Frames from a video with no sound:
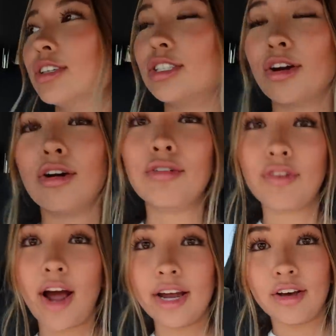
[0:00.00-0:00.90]
good to go
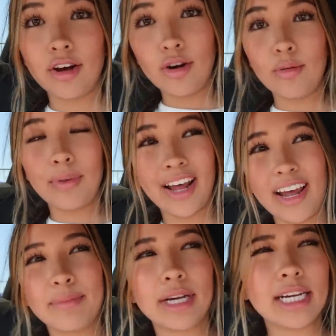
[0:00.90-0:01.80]
for Idaho, but I
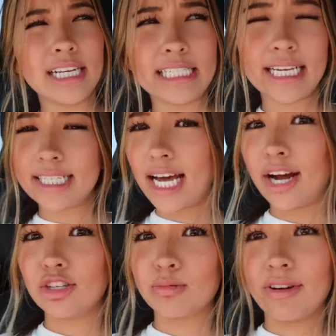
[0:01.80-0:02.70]
am gonna need to get
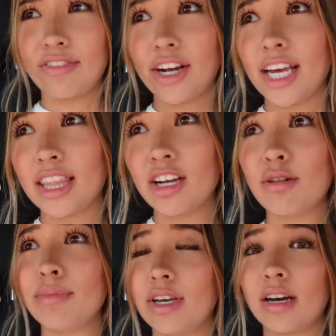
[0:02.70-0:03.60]
tires whenever I get
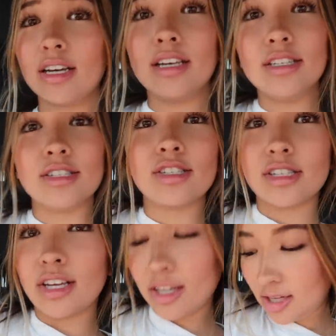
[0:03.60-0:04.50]
there because,